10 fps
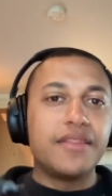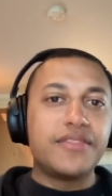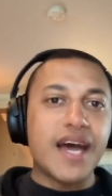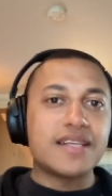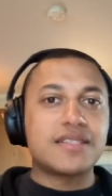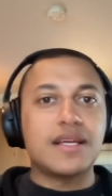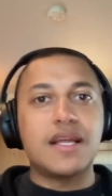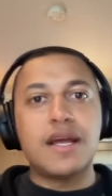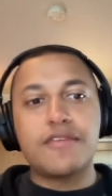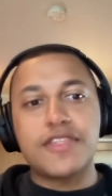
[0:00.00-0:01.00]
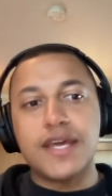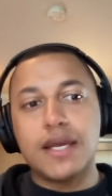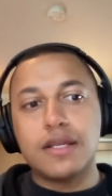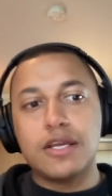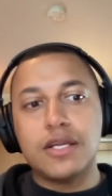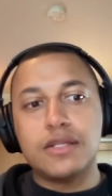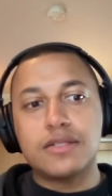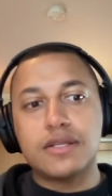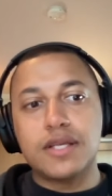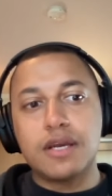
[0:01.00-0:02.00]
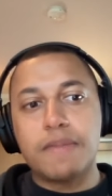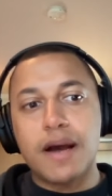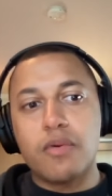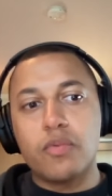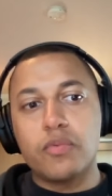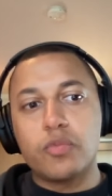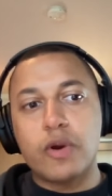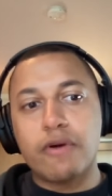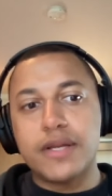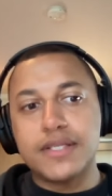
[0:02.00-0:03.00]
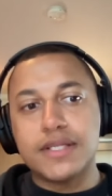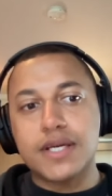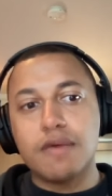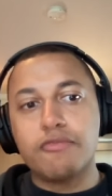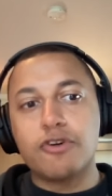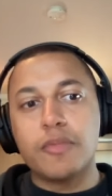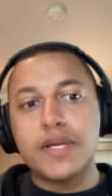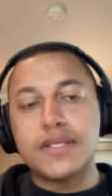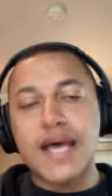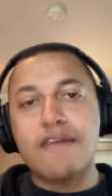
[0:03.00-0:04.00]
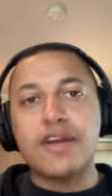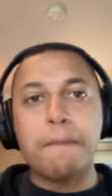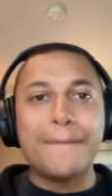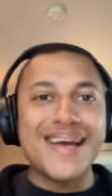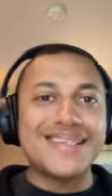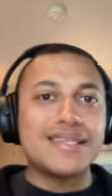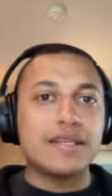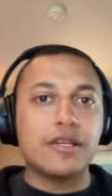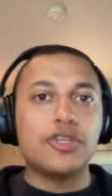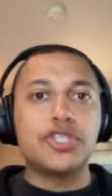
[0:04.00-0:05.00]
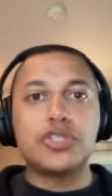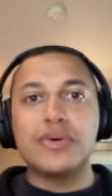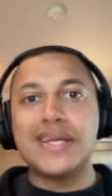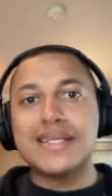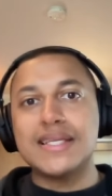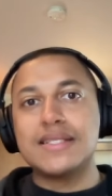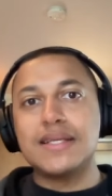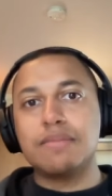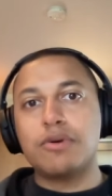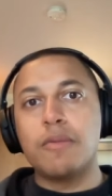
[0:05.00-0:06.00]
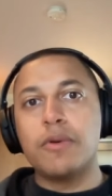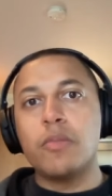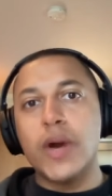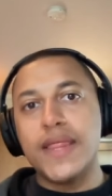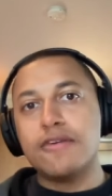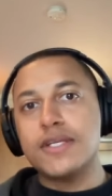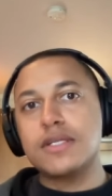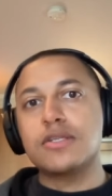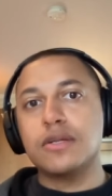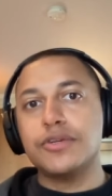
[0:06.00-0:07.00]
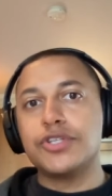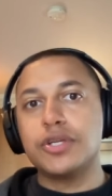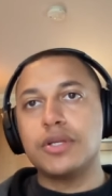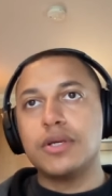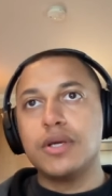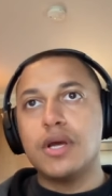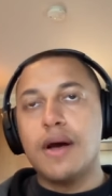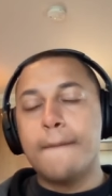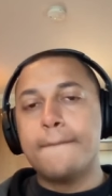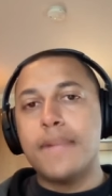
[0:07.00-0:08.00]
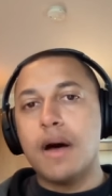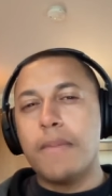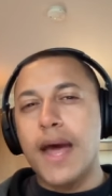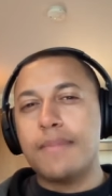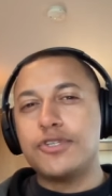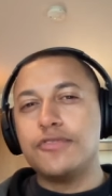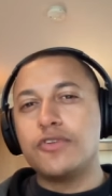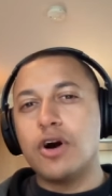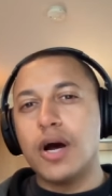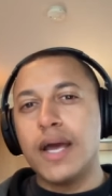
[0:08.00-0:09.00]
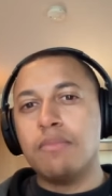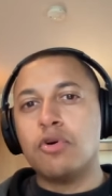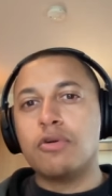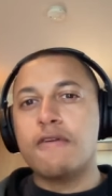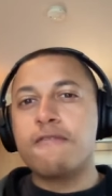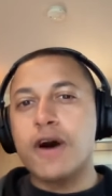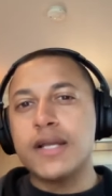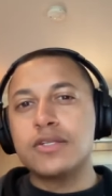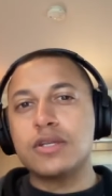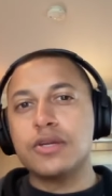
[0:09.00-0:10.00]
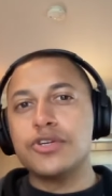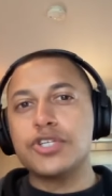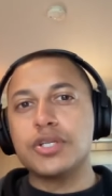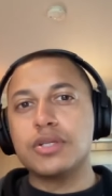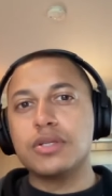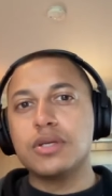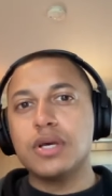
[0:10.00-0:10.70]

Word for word: that's another thing that you need to think about where ideas come from is having a better solution to an existing problem where there is a solution, but perhaps you've got a more refined solution